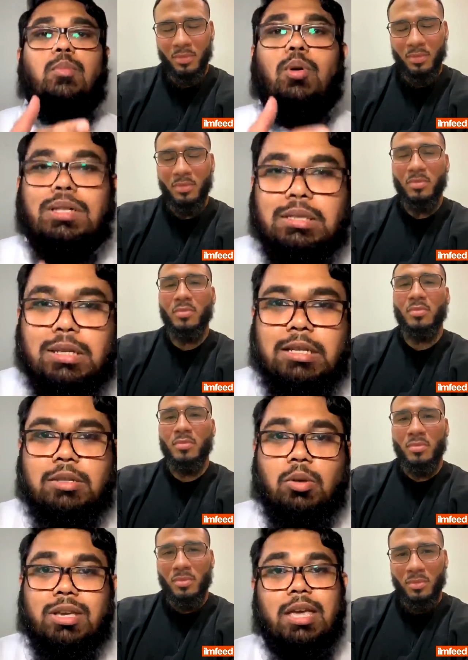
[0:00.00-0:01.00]
Speaker 1: that the muazzin is
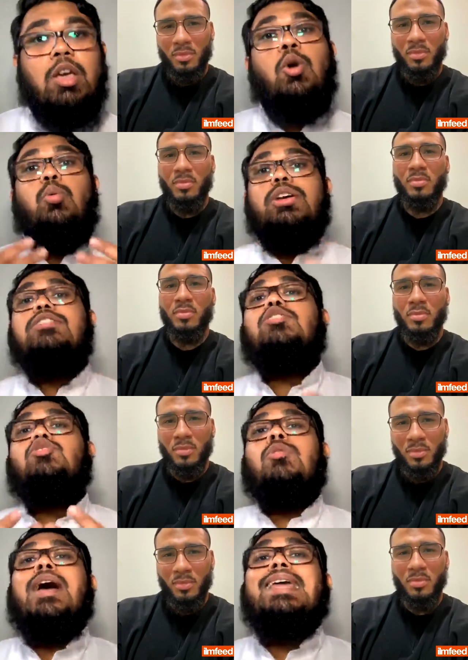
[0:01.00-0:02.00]
okay. We should
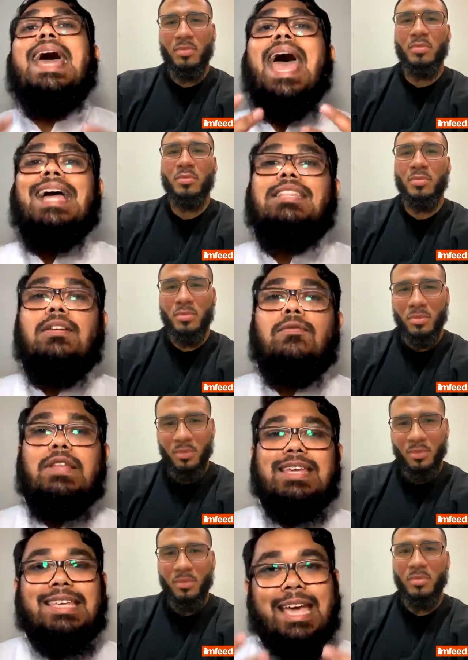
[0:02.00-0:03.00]
try and
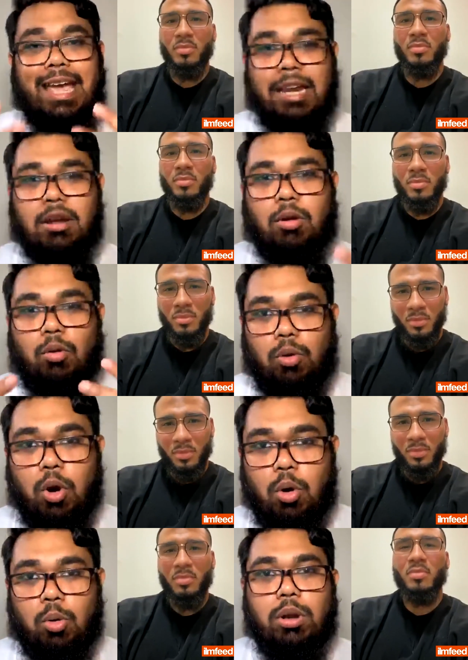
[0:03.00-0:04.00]
actively gain a
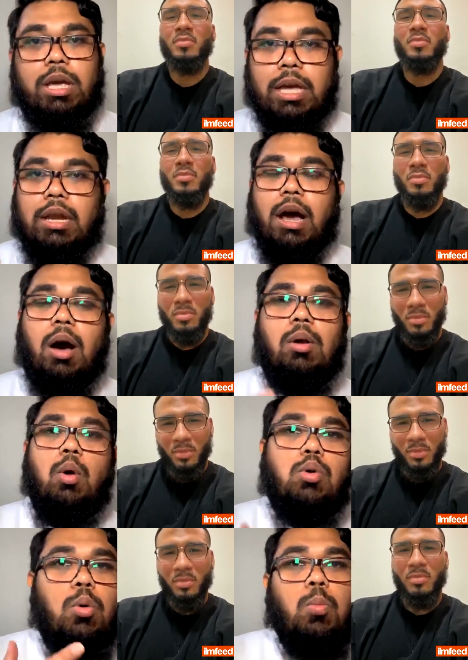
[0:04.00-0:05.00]
role in our
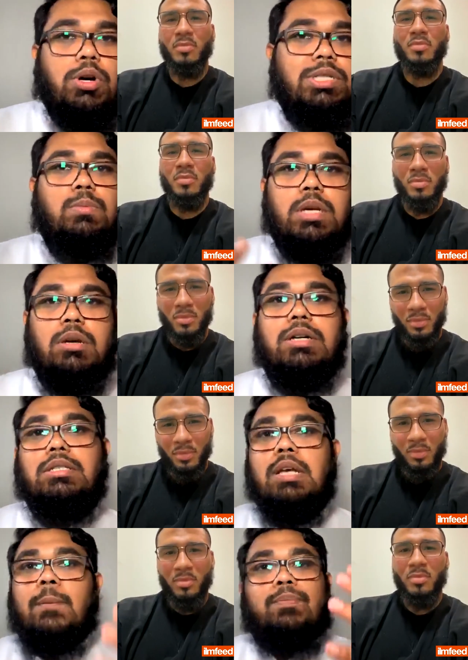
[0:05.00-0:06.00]
local mosque,
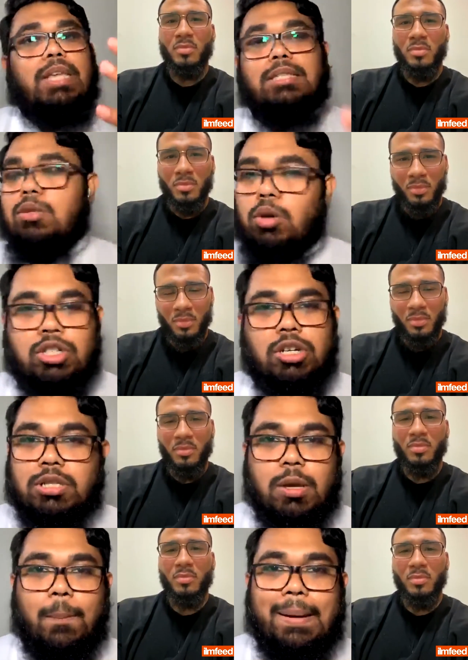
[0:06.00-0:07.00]
because it's not
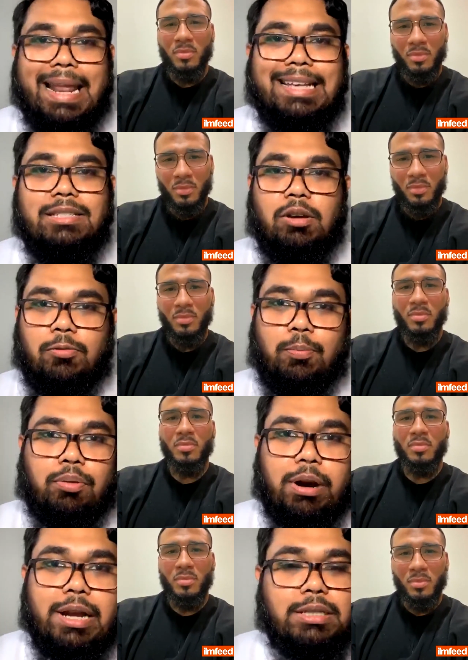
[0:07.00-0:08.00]
just a place of
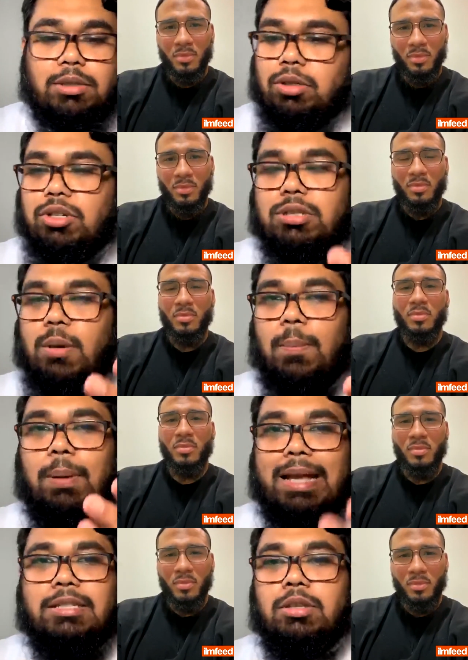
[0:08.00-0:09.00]
prayer. It's not just a
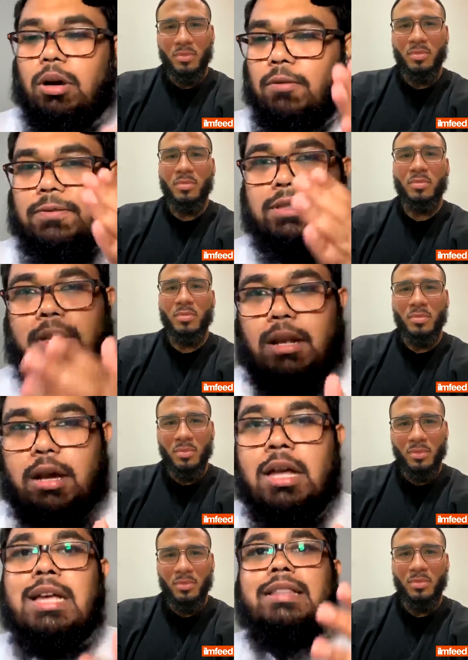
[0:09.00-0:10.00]
place to offer salah.
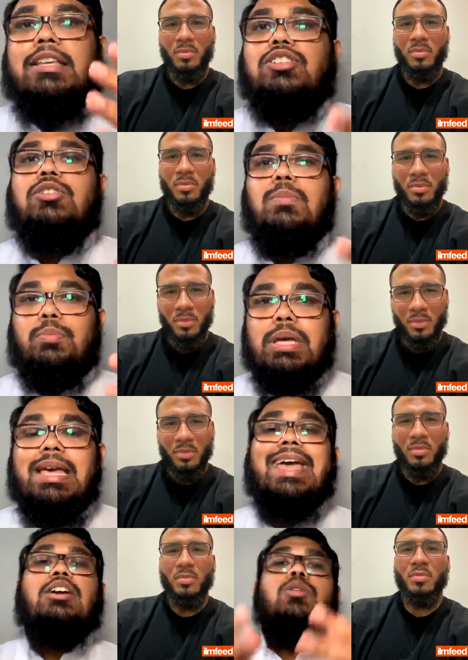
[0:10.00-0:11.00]
This should be a